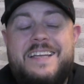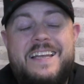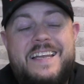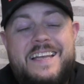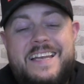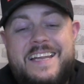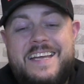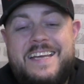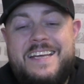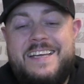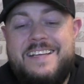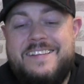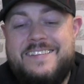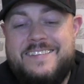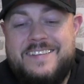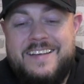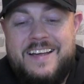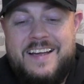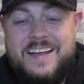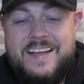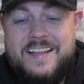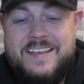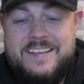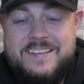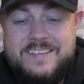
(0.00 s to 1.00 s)
the lead,
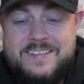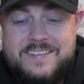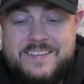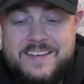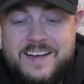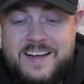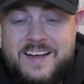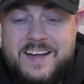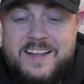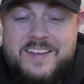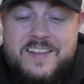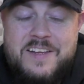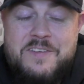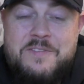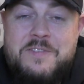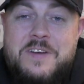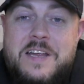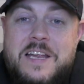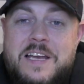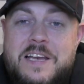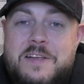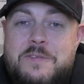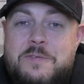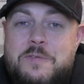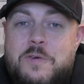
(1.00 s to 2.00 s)
and they've
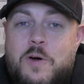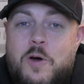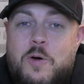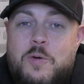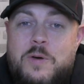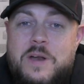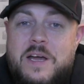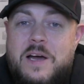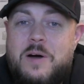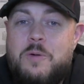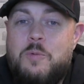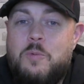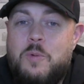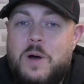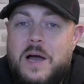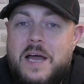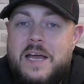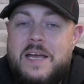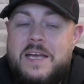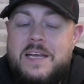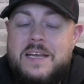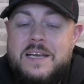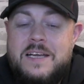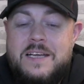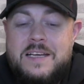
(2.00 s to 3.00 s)
nearly thrown it
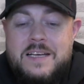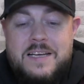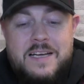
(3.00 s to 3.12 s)
away.